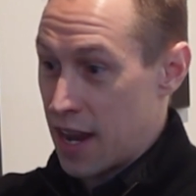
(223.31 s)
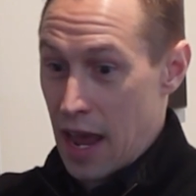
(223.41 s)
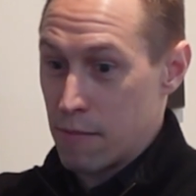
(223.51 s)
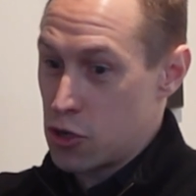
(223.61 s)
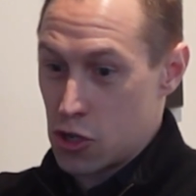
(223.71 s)

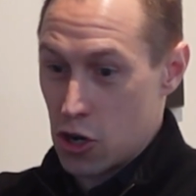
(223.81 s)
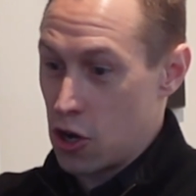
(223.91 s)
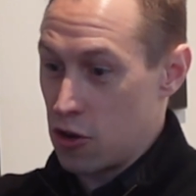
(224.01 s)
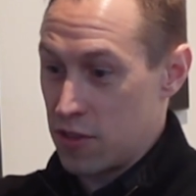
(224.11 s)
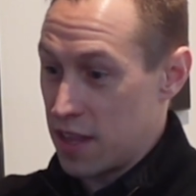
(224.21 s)
And I'm
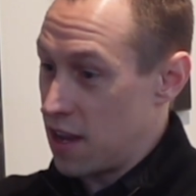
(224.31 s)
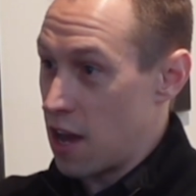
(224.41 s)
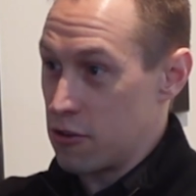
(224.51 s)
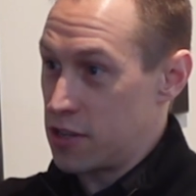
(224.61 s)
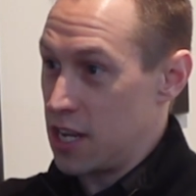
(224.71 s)
sure that the
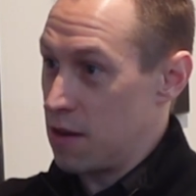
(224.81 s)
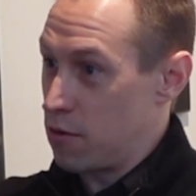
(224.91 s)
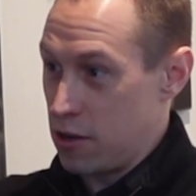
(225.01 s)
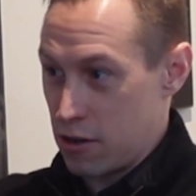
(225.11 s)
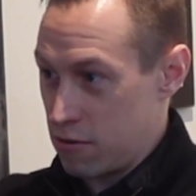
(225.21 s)
other team,
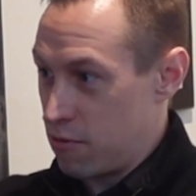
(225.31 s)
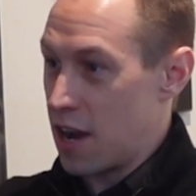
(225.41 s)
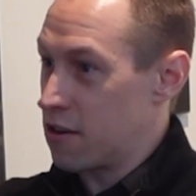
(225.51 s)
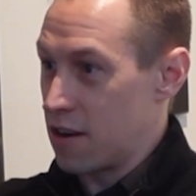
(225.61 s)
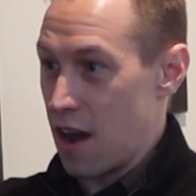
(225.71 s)
when you're the
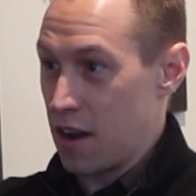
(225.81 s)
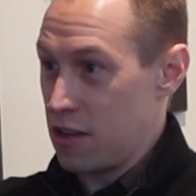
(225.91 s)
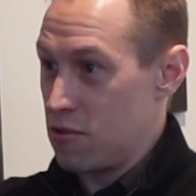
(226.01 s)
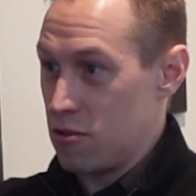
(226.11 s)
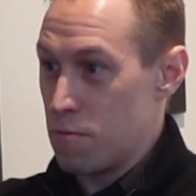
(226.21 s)

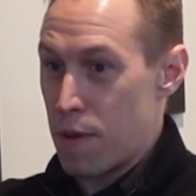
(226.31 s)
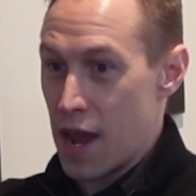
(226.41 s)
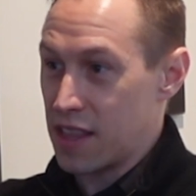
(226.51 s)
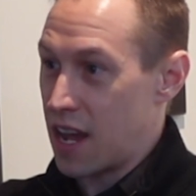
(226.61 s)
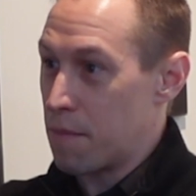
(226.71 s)
underdog, you
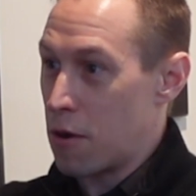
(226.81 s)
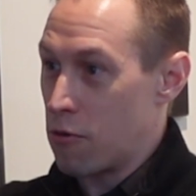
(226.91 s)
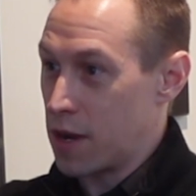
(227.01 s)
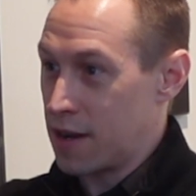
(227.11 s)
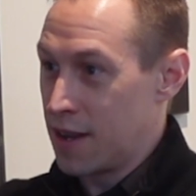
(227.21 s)
peg that
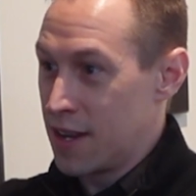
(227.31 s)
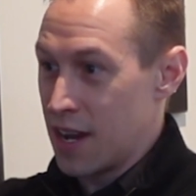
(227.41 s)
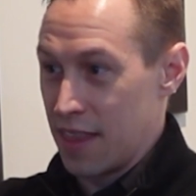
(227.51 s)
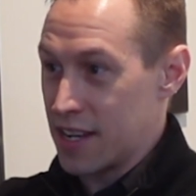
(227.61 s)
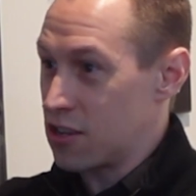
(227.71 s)
opponent,
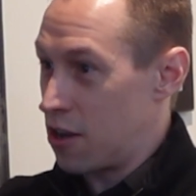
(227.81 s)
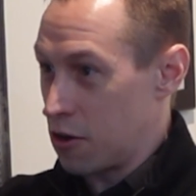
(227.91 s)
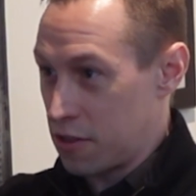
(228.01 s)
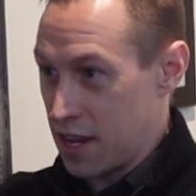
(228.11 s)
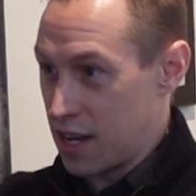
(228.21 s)
and that's all
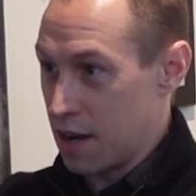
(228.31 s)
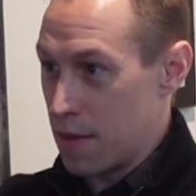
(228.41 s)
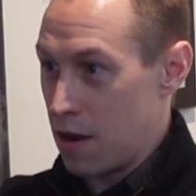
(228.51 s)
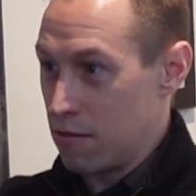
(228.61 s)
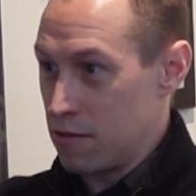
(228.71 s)
you're thinking
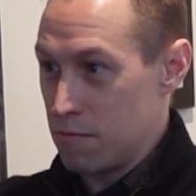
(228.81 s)
about.